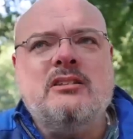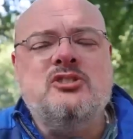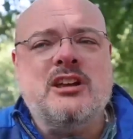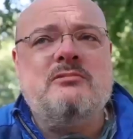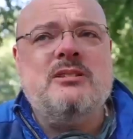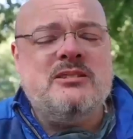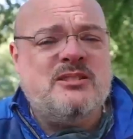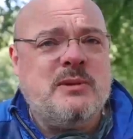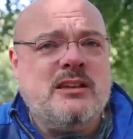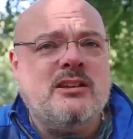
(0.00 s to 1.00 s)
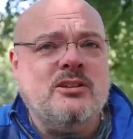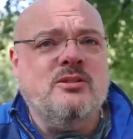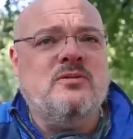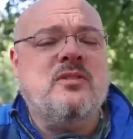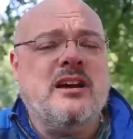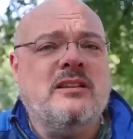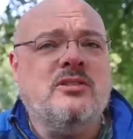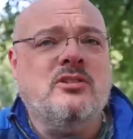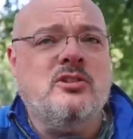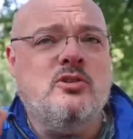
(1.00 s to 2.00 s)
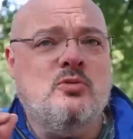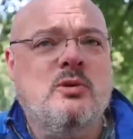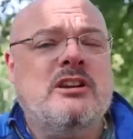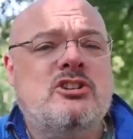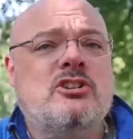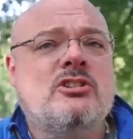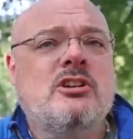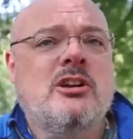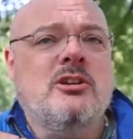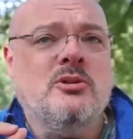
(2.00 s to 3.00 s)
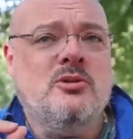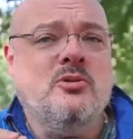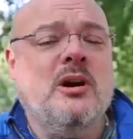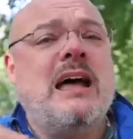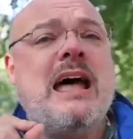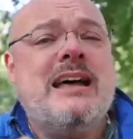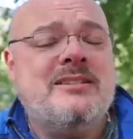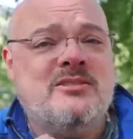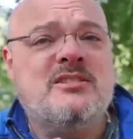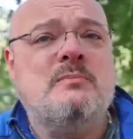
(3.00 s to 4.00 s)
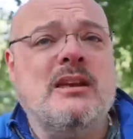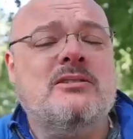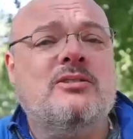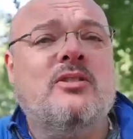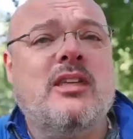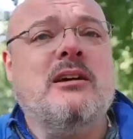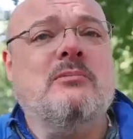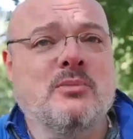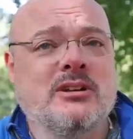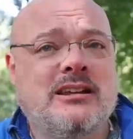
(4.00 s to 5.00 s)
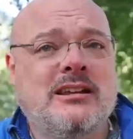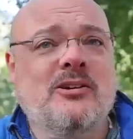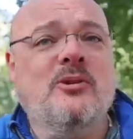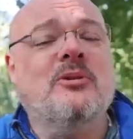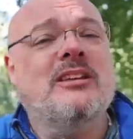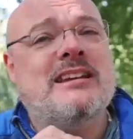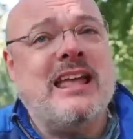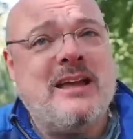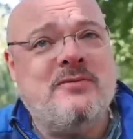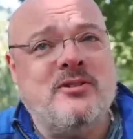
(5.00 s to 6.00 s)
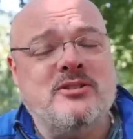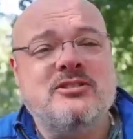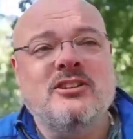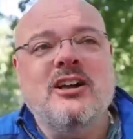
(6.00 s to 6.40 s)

generally speaking, you find that you wish you had spent that money or that effort